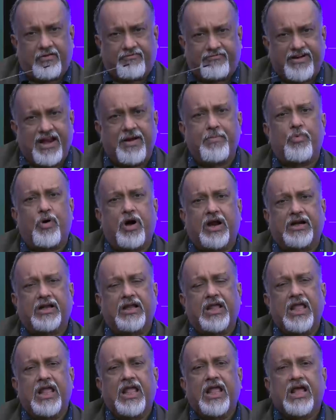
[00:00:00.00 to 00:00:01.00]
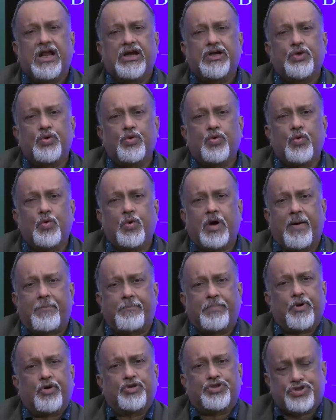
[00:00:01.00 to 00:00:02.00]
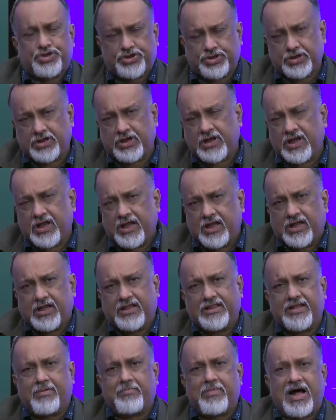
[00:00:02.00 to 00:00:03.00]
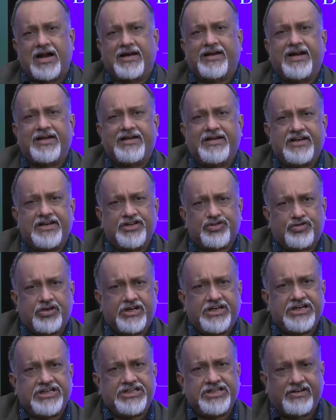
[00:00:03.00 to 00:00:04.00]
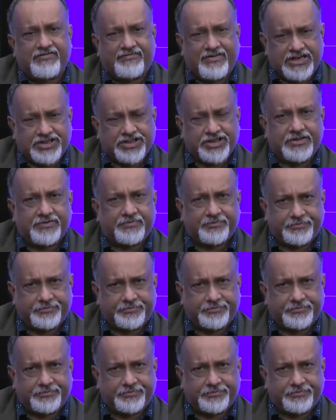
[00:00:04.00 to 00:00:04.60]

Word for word: framework to approach the market in a strategic fashion.